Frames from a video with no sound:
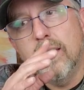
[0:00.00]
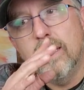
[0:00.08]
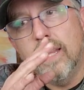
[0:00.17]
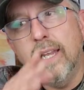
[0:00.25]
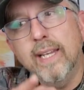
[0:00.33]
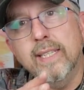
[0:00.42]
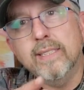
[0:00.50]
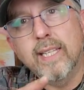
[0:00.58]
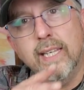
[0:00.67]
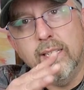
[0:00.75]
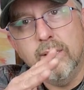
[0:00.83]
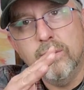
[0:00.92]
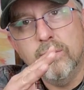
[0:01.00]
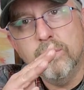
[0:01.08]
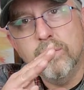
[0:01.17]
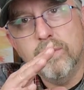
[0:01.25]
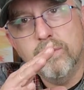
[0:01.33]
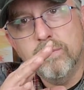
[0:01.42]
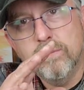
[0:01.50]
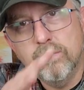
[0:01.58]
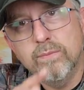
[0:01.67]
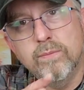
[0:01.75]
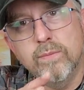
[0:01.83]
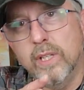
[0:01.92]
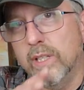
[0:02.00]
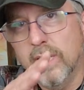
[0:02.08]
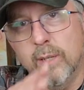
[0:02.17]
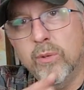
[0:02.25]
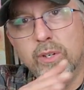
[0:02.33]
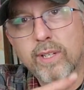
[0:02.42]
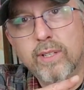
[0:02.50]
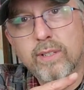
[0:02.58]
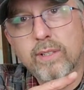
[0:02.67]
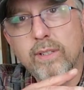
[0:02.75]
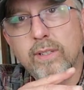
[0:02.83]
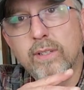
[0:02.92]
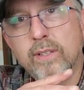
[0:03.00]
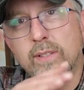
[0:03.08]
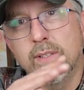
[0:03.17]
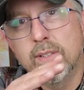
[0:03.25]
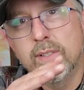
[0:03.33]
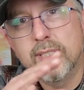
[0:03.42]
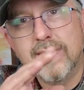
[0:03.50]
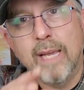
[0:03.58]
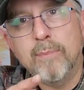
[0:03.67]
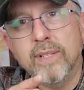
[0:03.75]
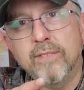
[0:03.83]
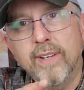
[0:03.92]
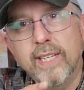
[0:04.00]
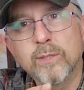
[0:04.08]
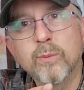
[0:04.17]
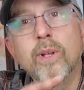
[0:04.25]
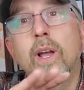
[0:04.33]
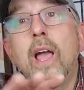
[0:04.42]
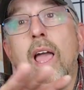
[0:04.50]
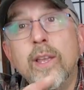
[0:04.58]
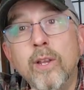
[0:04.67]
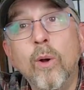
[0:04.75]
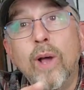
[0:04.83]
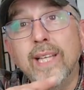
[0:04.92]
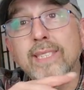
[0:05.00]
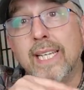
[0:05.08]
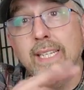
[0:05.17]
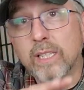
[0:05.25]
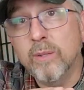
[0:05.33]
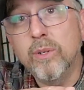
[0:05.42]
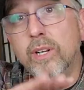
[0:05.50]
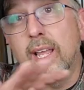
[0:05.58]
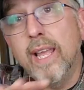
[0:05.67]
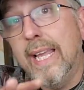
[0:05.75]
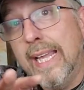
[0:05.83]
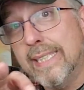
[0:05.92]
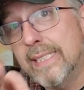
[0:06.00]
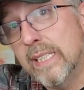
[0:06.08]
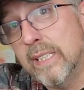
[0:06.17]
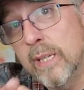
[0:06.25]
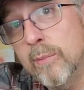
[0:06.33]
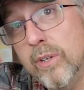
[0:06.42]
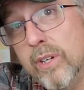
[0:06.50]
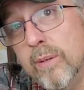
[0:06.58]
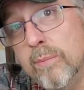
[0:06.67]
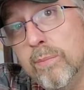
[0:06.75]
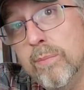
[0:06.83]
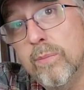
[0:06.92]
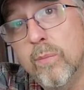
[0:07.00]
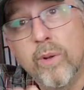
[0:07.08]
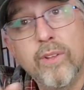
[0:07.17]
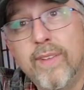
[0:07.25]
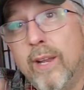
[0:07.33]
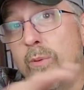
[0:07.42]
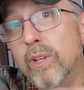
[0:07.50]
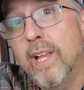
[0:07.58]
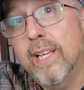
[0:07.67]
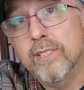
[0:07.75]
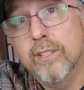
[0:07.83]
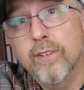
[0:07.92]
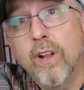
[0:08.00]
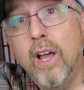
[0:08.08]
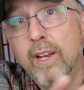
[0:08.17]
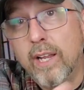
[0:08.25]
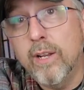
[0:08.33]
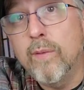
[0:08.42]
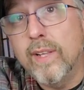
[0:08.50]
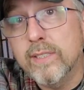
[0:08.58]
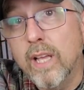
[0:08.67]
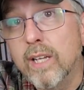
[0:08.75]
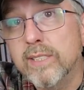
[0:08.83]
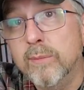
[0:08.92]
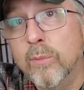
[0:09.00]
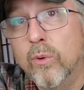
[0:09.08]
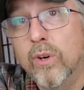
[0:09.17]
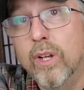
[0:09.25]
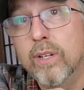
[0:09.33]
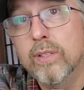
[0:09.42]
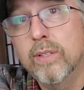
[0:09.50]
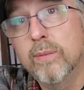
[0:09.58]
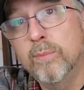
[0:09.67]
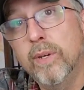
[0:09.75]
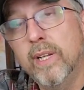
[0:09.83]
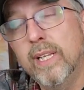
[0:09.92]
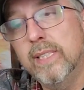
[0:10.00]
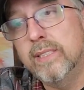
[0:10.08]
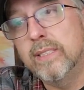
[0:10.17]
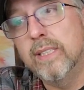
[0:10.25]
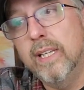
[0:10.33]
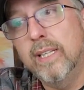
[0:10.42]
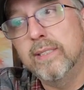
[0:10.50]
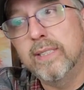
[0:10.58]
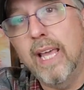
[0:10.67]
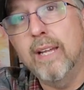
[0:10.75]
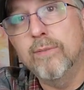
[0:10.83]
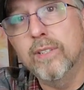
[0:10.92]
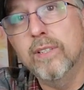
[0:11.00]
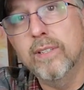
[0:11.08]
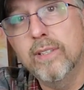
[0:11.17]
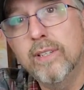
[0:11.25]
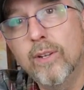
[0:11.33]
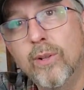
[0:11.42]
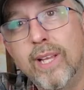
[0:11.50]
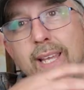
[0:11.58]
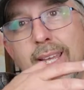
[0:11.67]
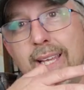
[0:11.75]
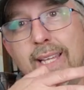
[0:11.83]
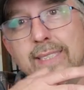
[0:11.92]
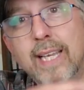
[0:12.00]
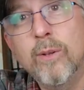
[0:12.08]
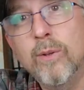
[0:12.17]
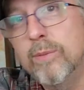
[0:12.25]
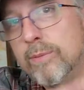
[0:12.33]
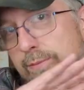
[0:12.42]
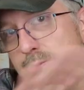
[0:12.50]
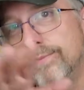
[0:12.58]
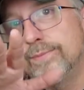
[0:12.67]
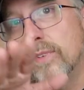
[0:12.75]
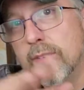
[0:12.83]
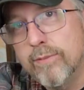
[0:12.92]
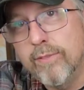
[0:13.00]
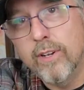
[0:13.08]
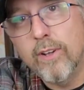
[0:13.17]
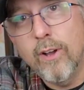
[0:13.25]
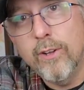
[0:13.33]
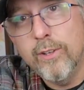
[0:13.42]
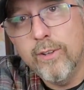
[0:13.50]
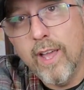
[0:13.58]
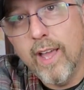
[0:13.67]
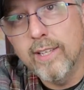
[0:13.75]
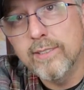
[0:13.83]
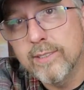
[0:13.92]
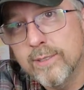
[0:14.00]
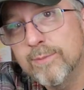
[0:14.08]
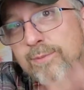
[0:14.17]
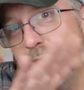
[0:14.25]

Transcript: That is a deliberate slap in the face. What, you know, I say deliberate. It's deliberate whether they realize it or not. I know that's an oxymoron, but it's kind of a, you're like, it's like, fuck all you guys